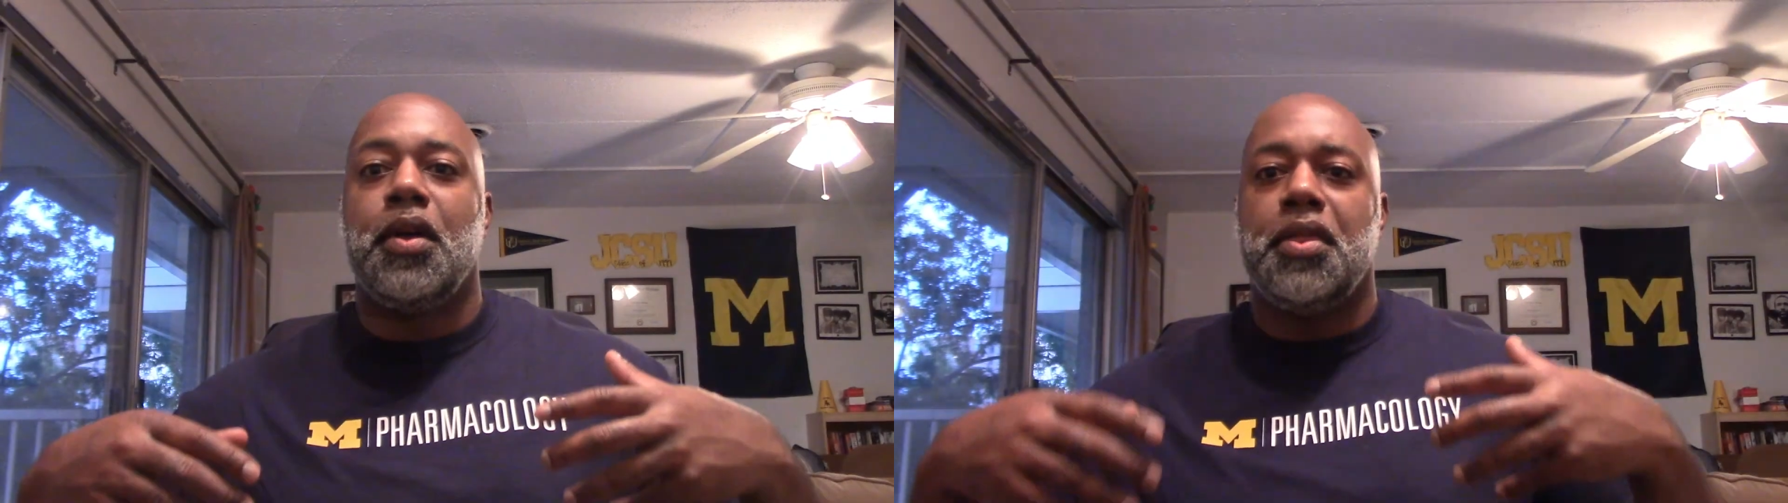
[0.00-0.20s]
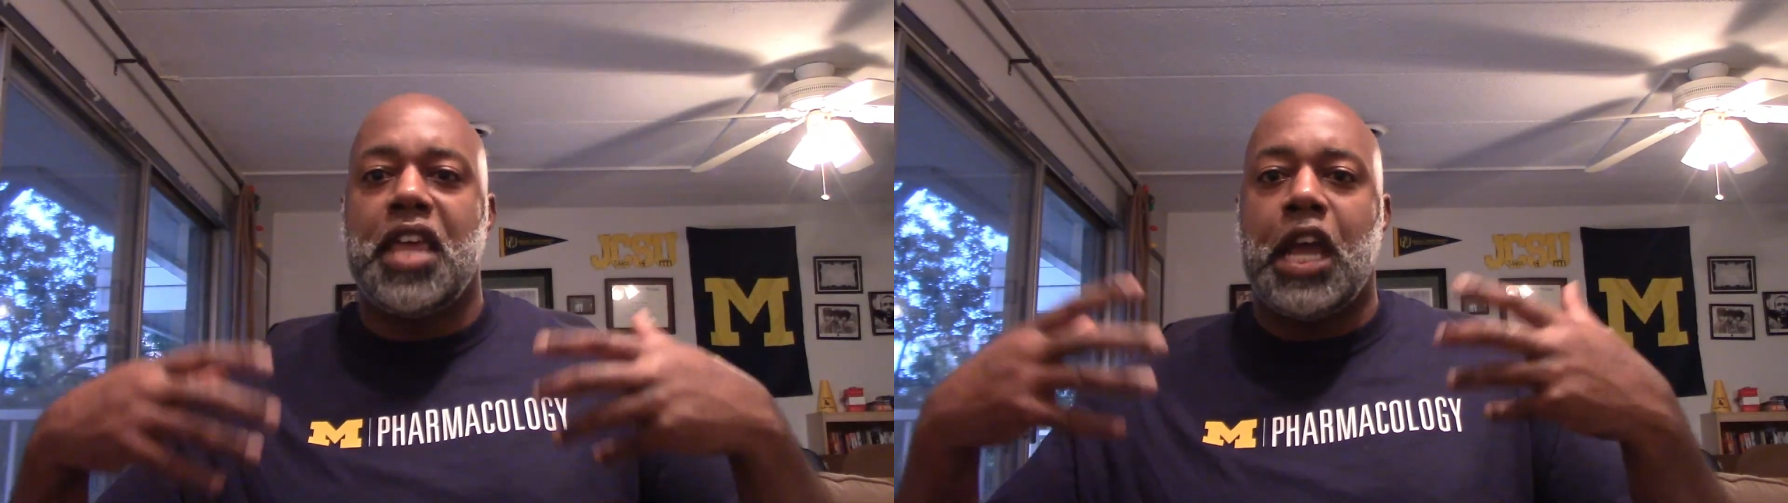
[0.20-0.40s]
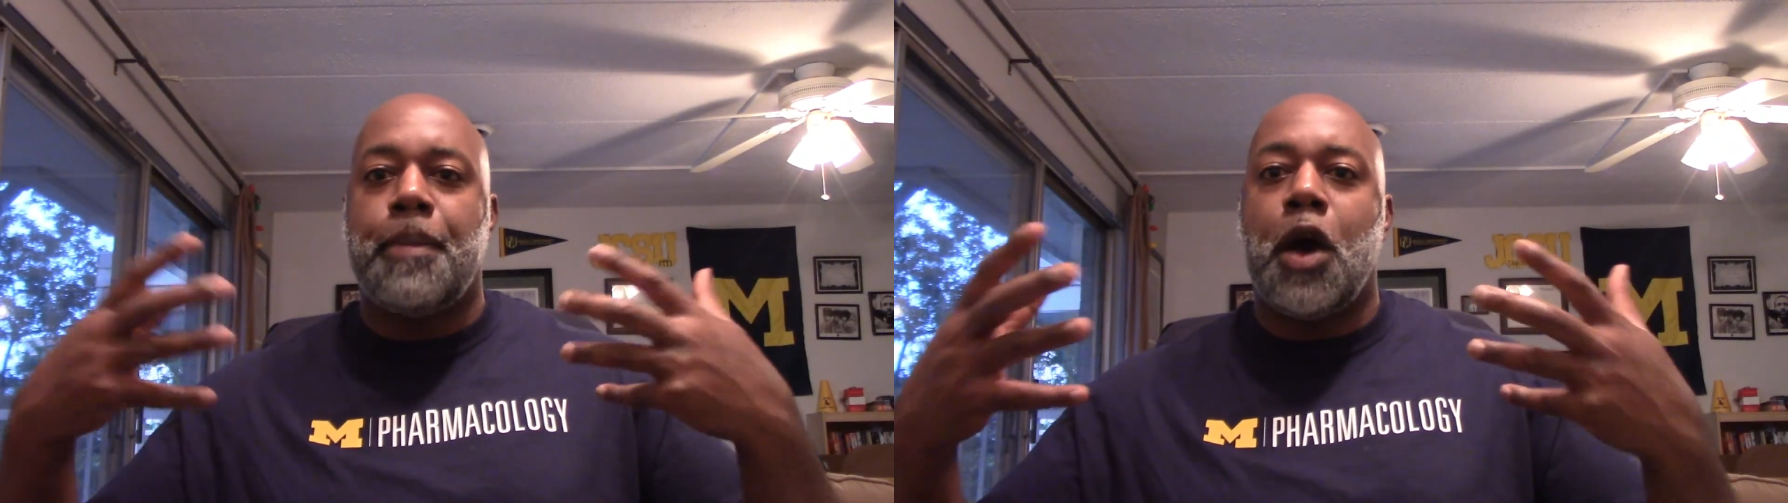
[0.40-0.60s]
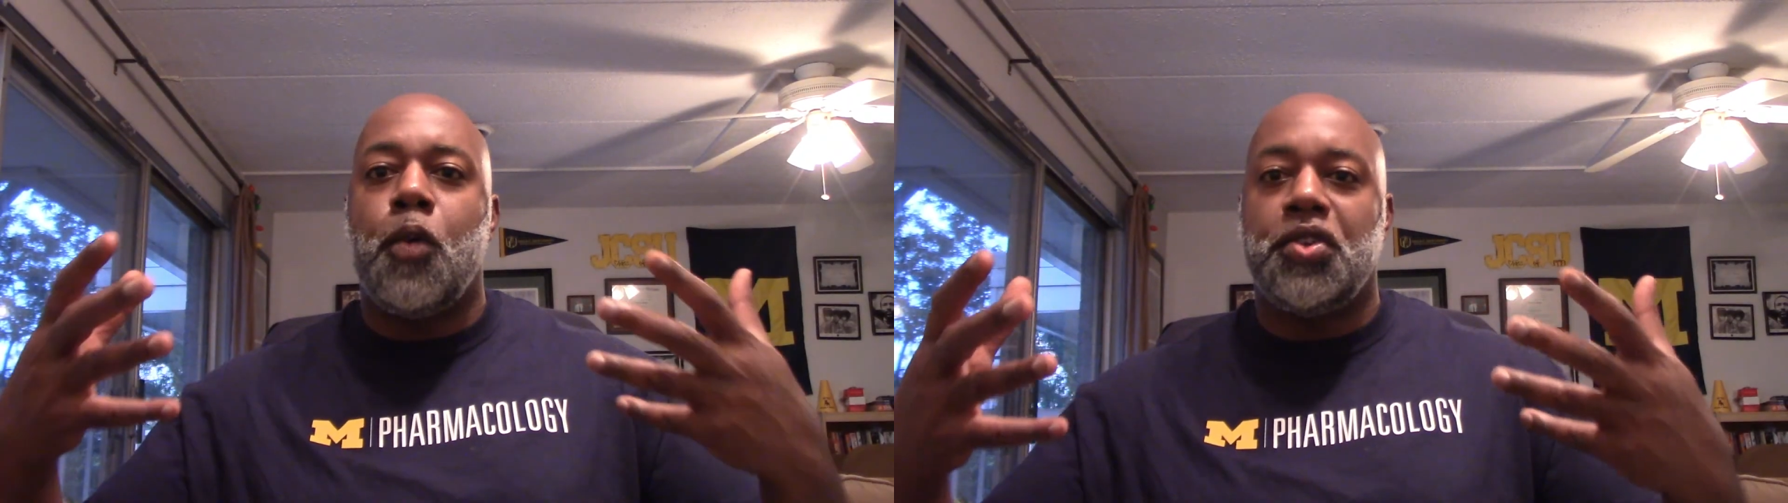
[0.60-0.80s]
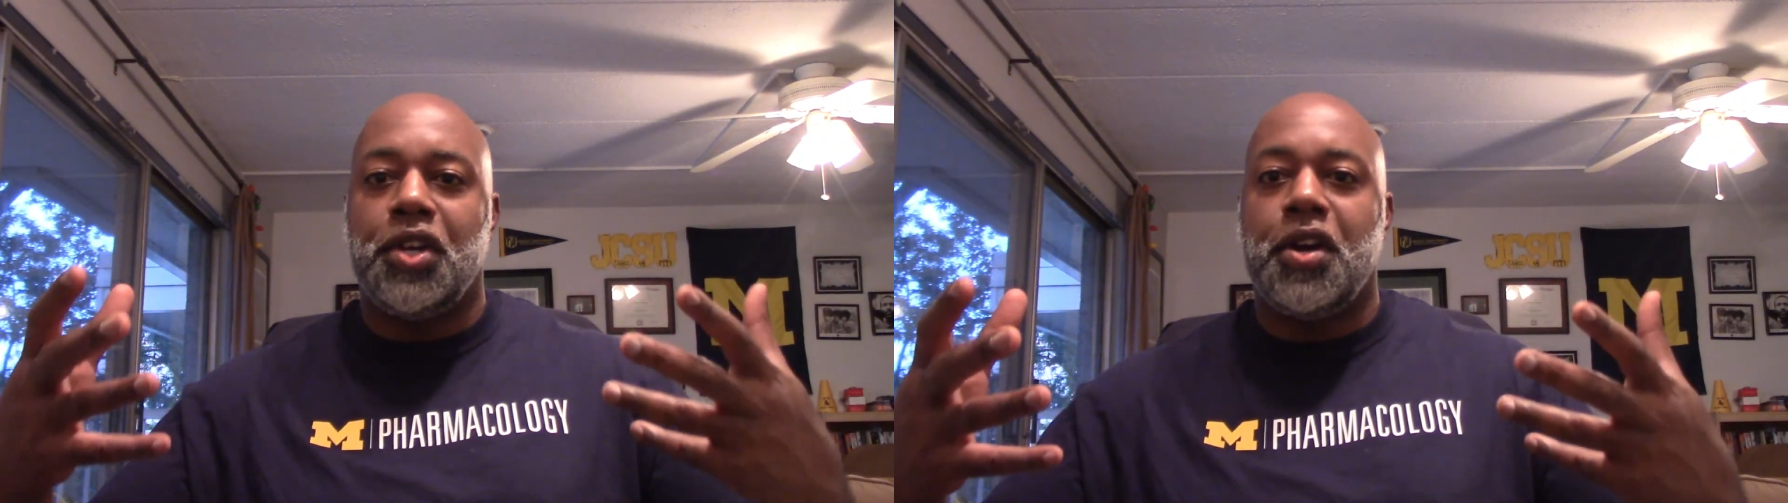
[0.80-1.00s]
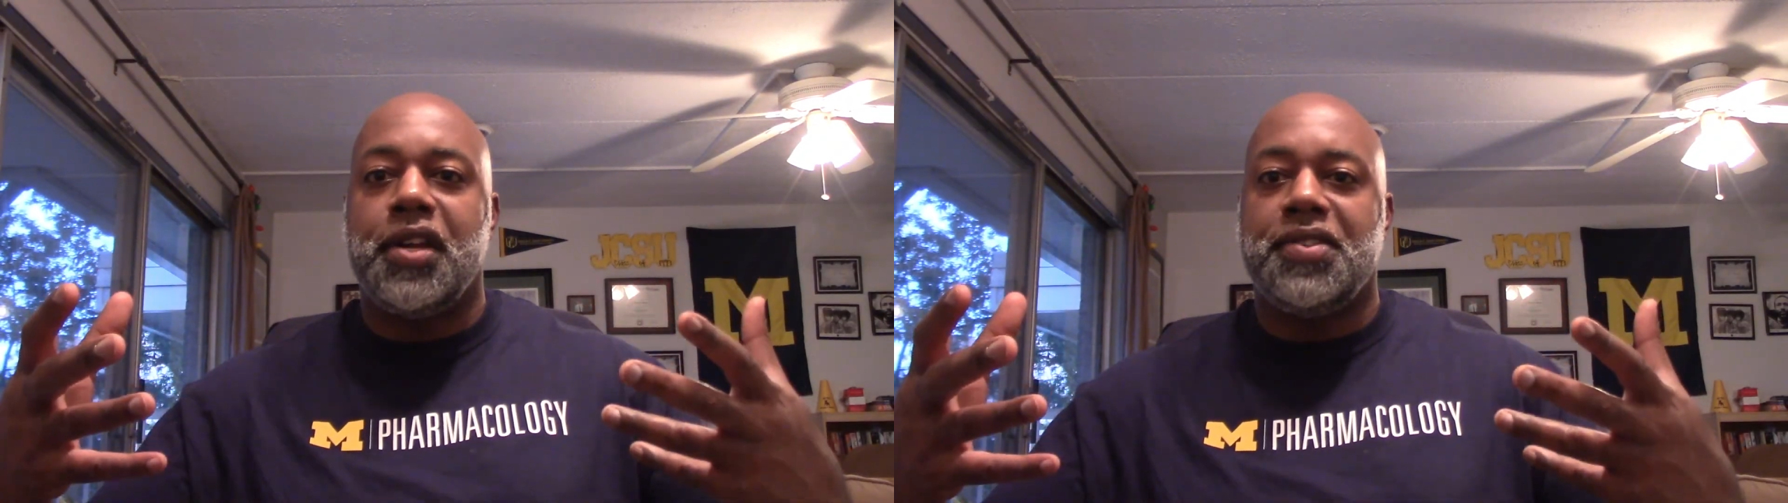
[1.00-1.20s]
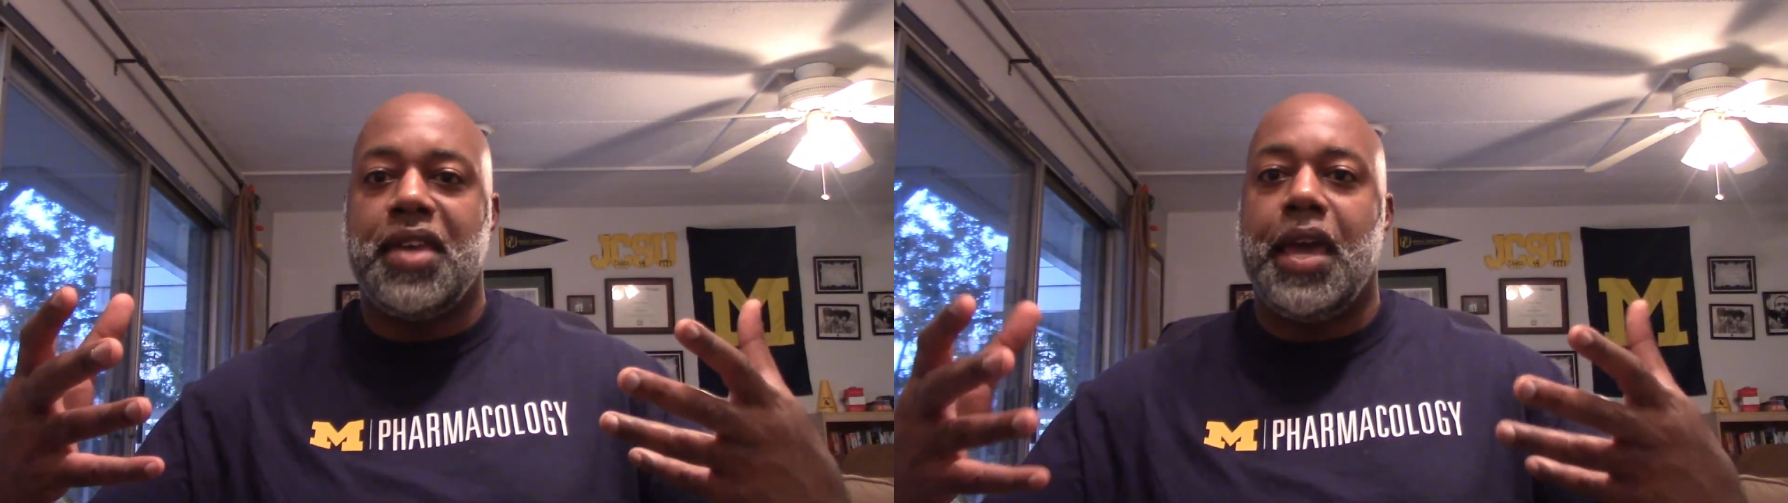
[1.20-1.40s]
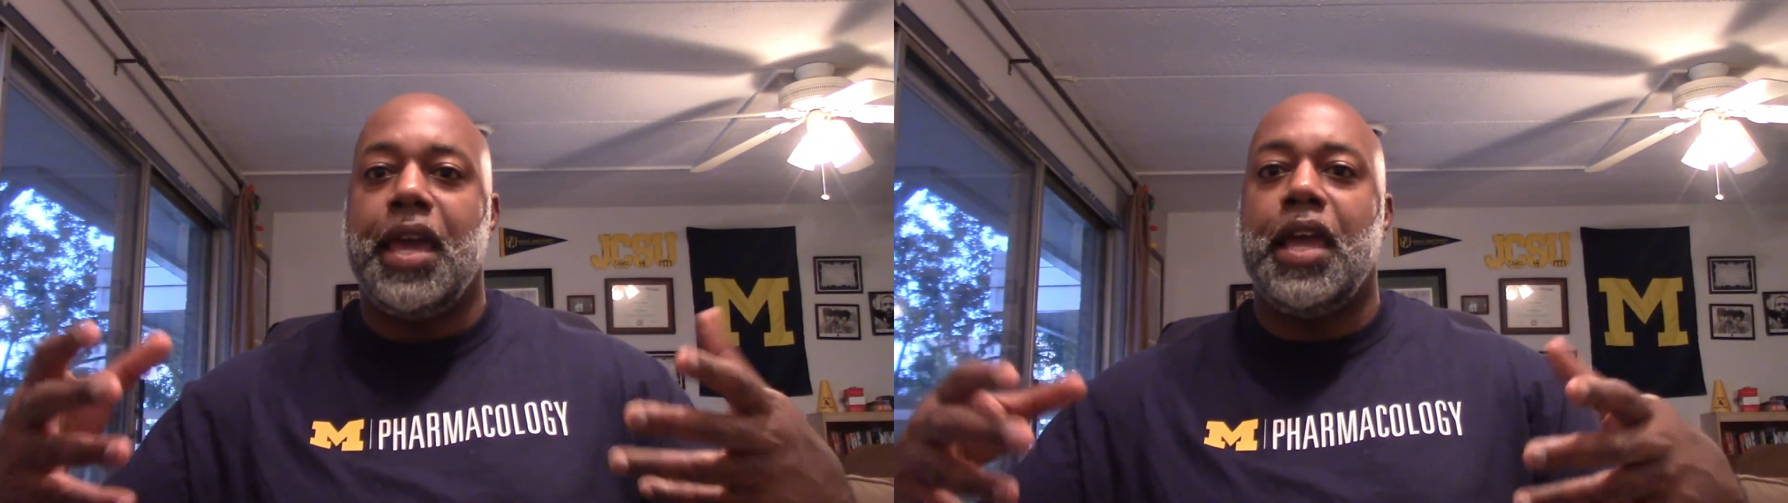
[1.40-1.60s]
think about what you're going to
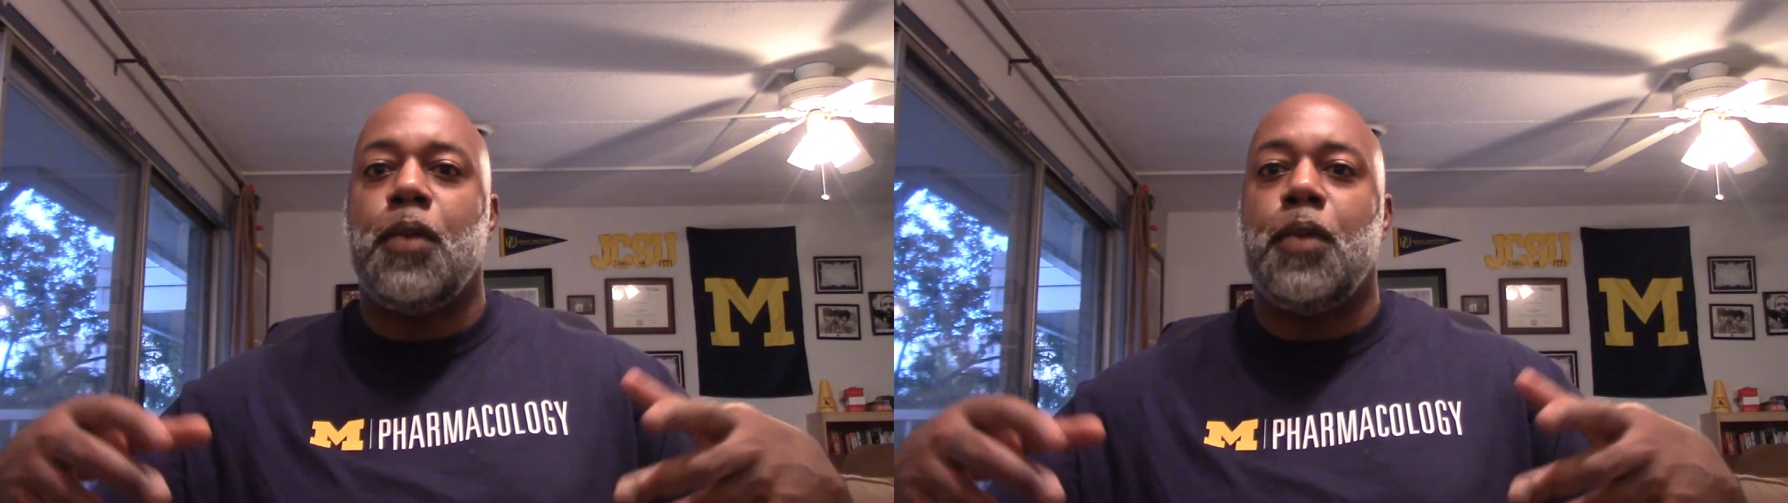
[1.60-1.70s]
say